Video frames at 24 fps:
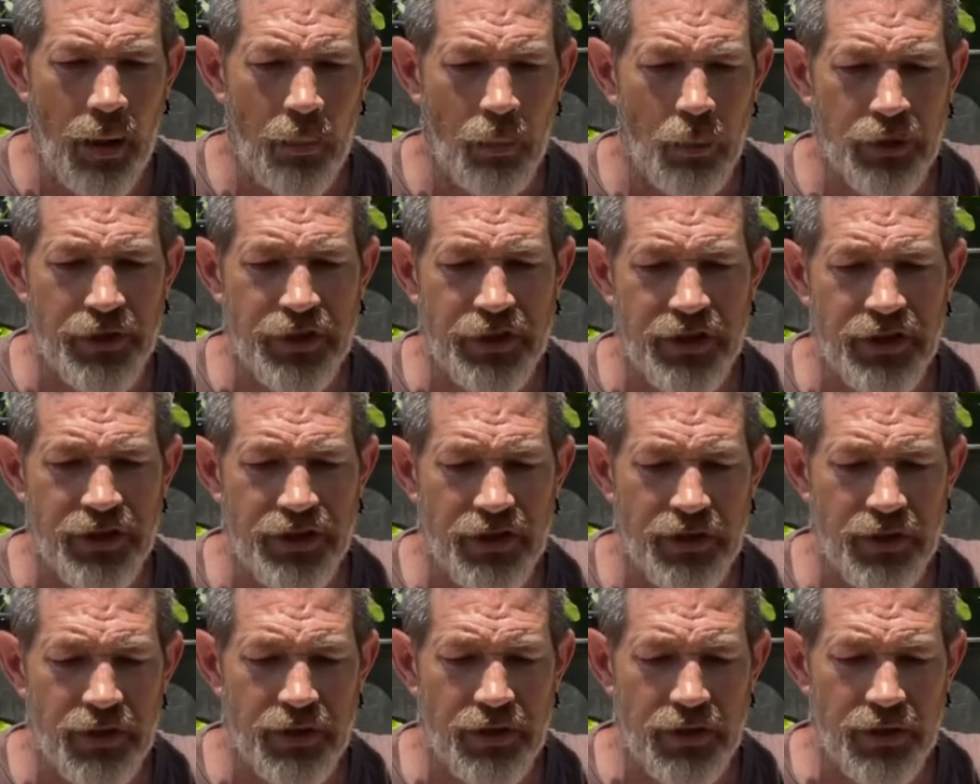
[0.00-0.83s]
which
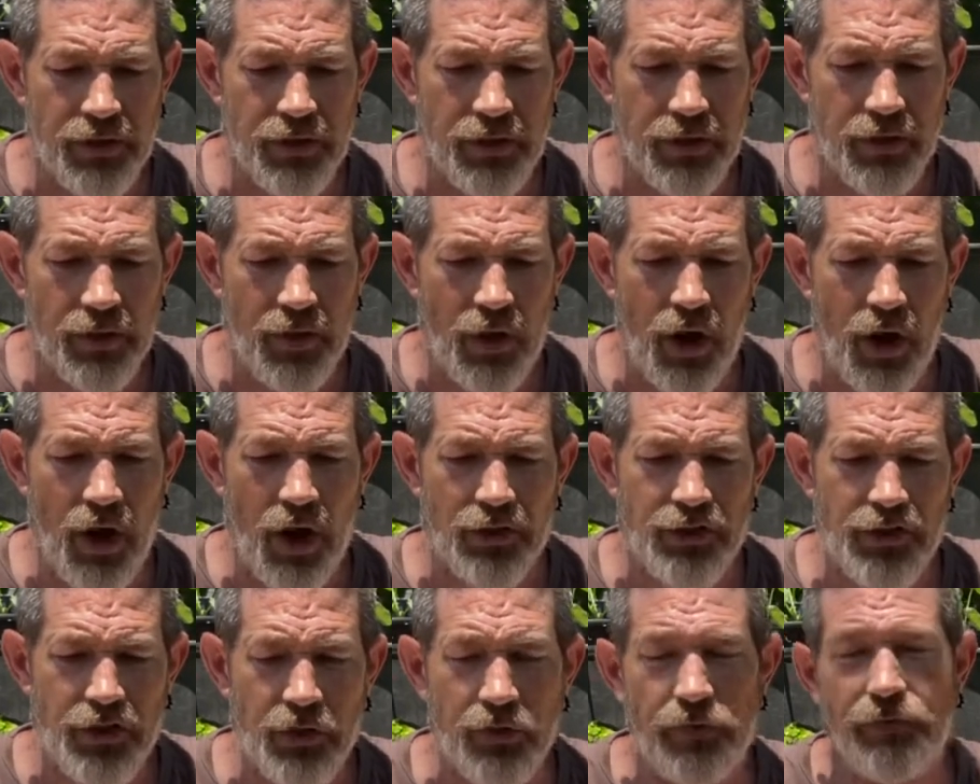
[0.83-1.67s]
is
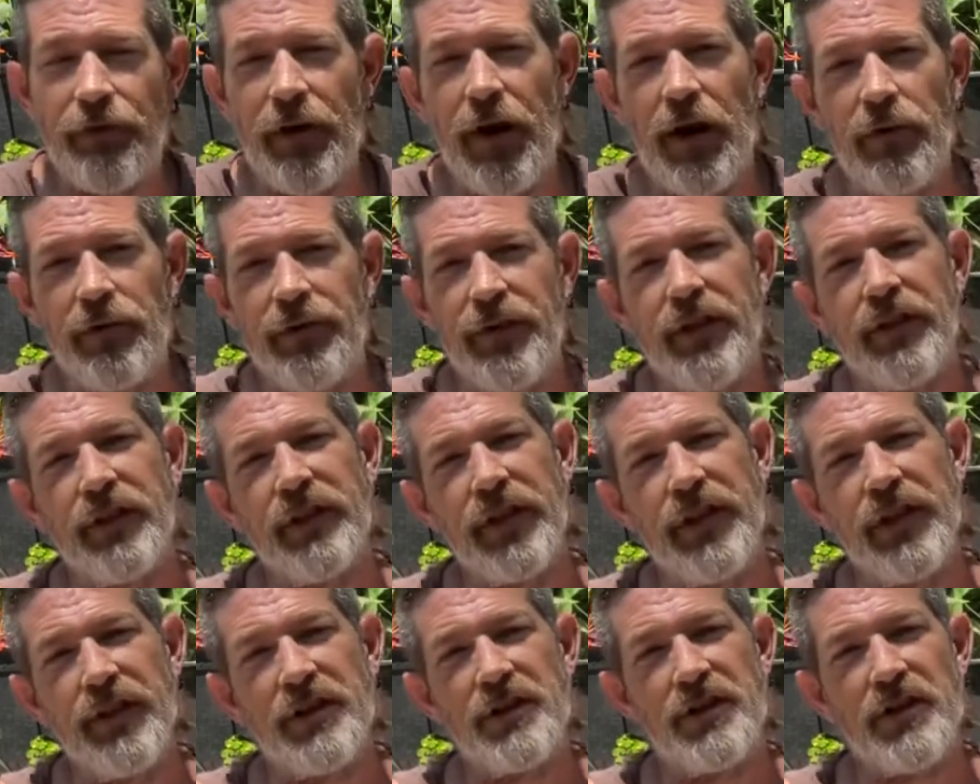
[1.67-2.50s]
also found in
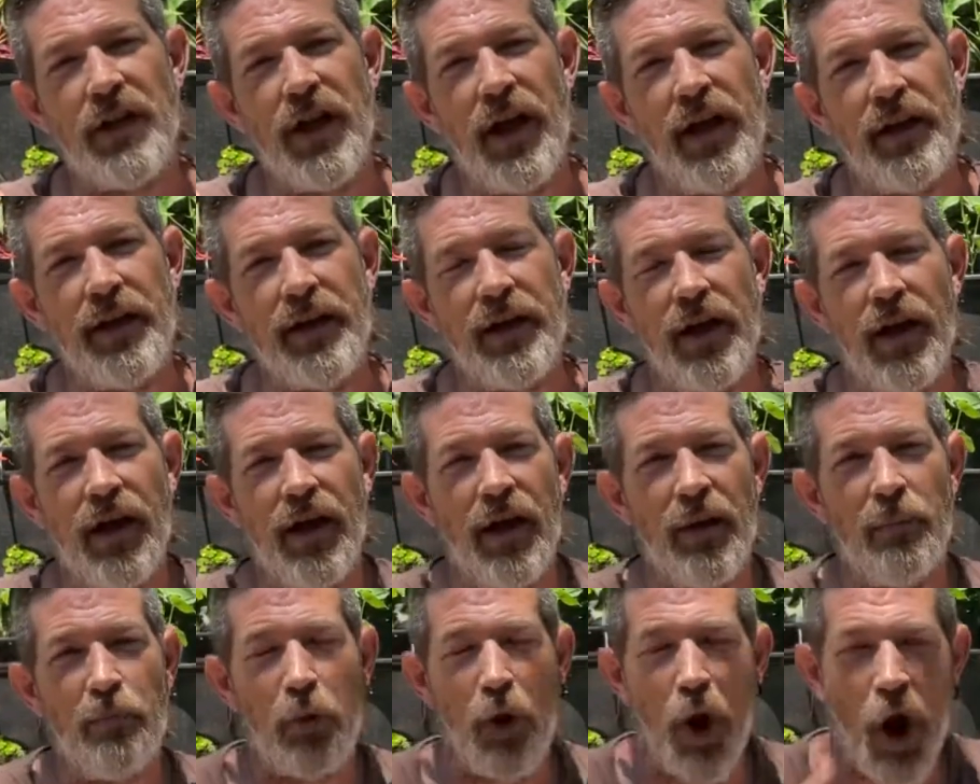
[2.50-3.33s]
things like
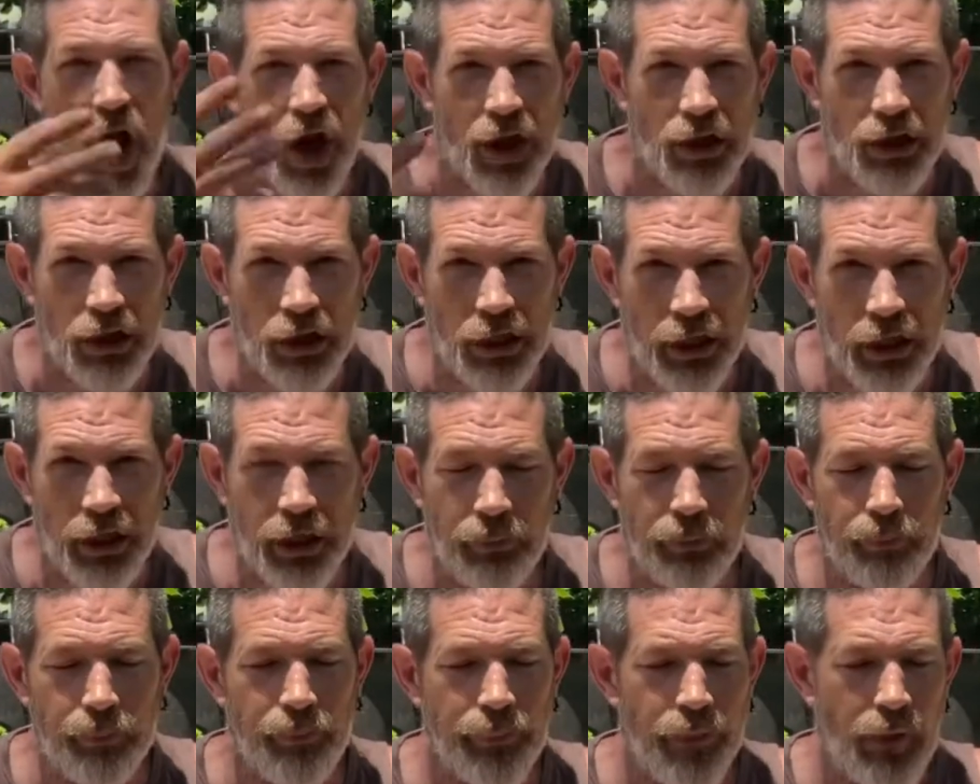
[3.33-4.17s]
broccoli
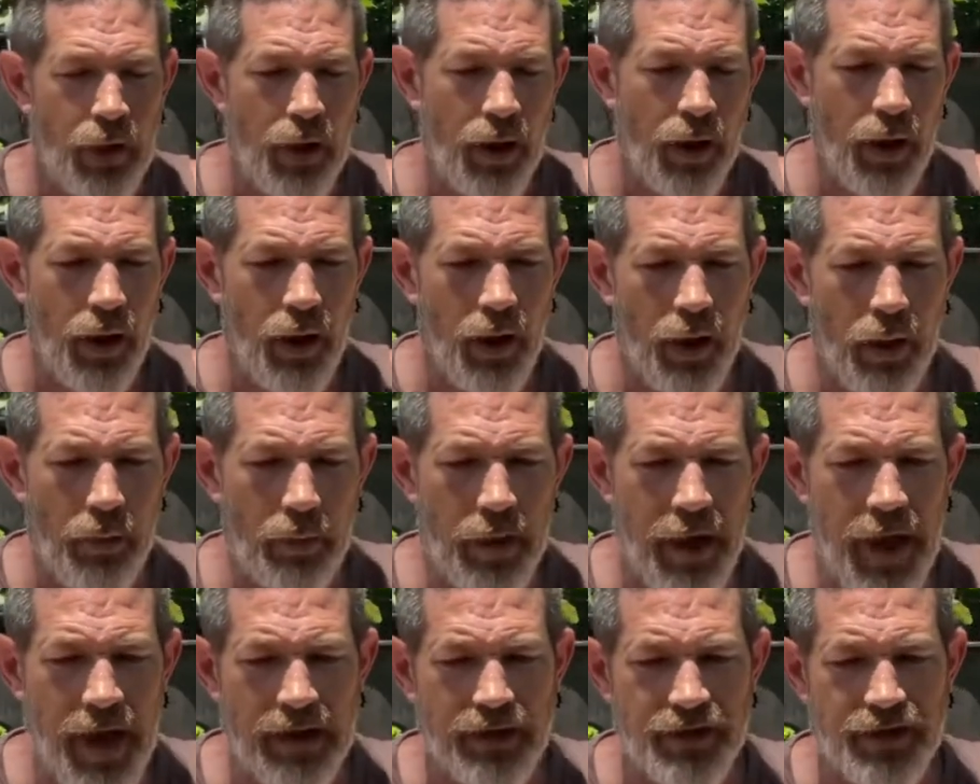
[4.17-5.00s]

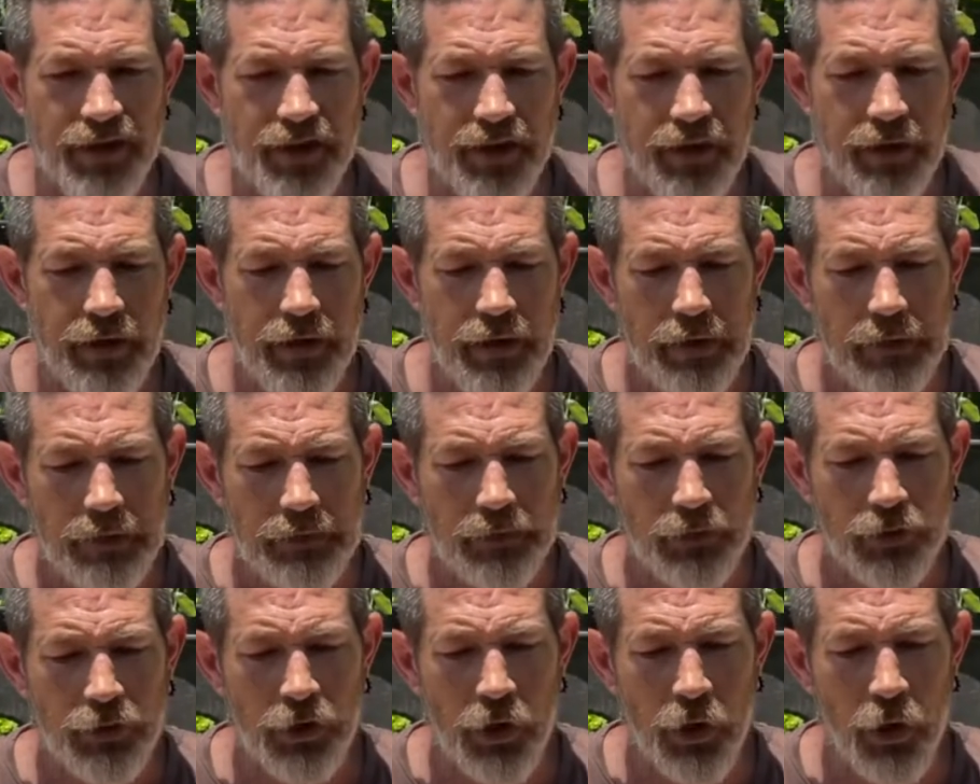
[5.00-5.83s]
has it.
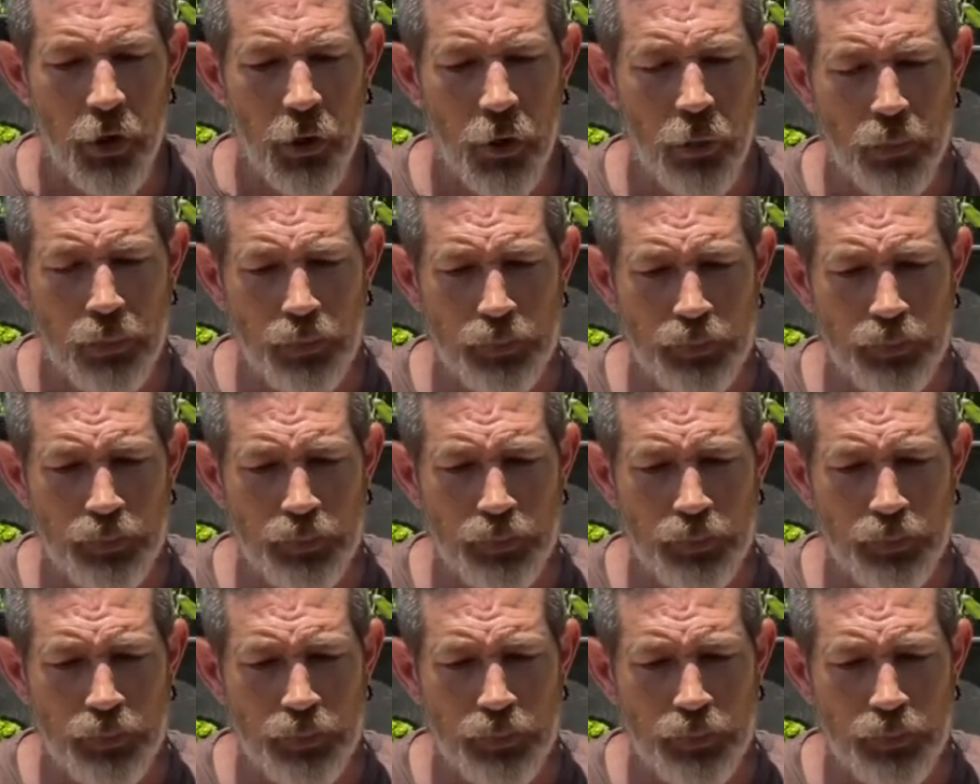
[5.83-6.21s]
So